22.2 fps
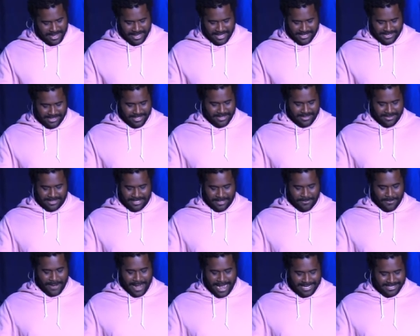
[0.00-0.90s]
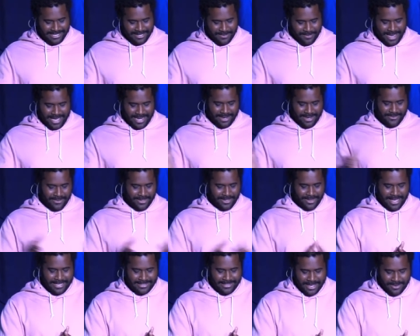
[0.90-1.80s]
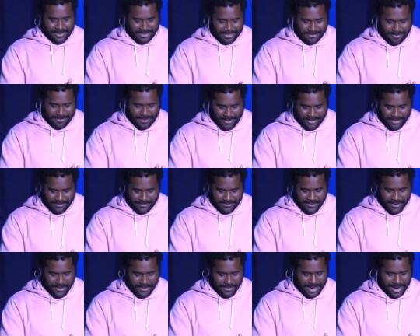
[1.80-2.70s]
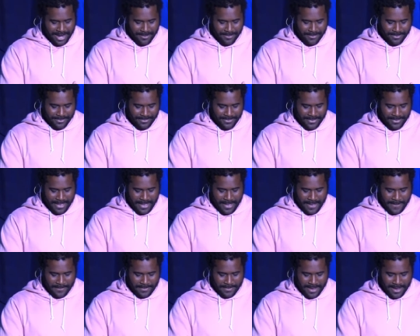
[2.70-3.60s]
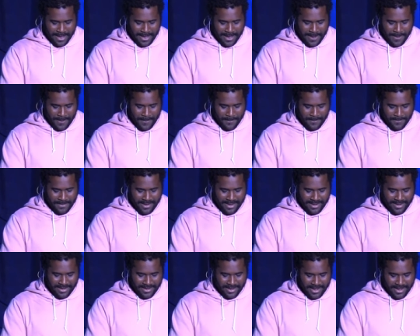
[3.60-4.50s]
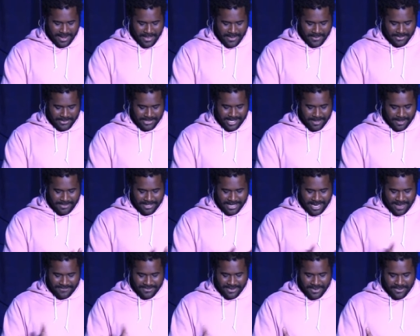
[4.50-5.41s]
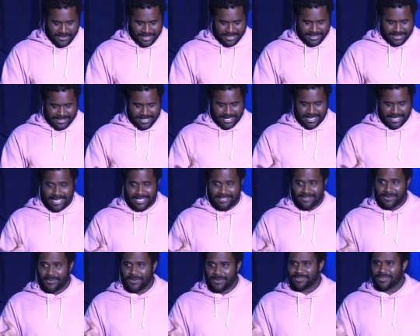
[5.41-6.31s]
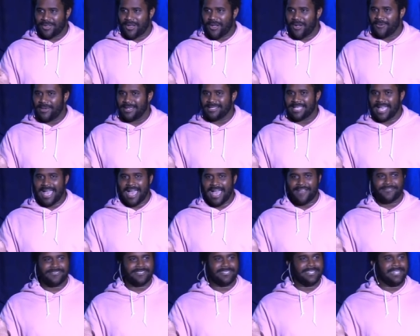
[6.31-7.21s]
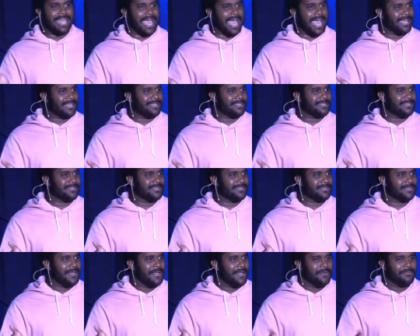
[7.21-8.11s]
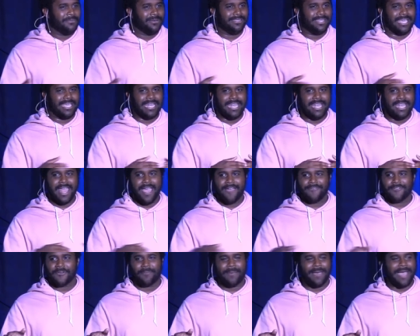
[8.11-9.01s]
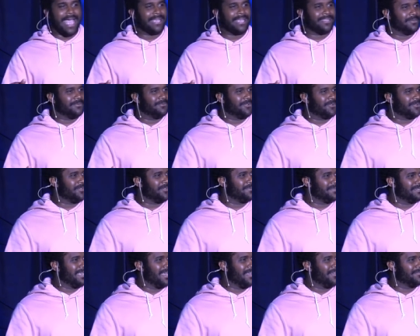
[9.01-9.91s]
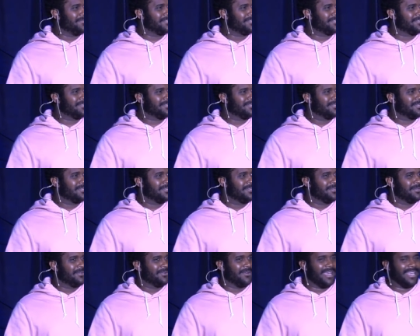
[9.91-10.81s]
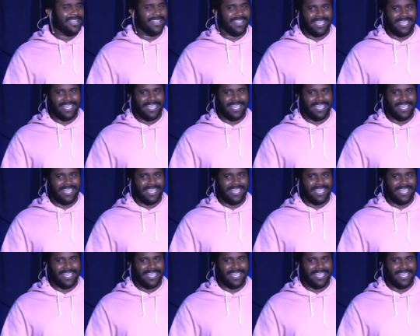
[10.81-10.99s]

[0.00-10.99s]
is a surprise to me. I didn't realize that was a part of growing up. Uh, but something I've noticed is that kids almost always have snacks, but they never pack them for themselves, right?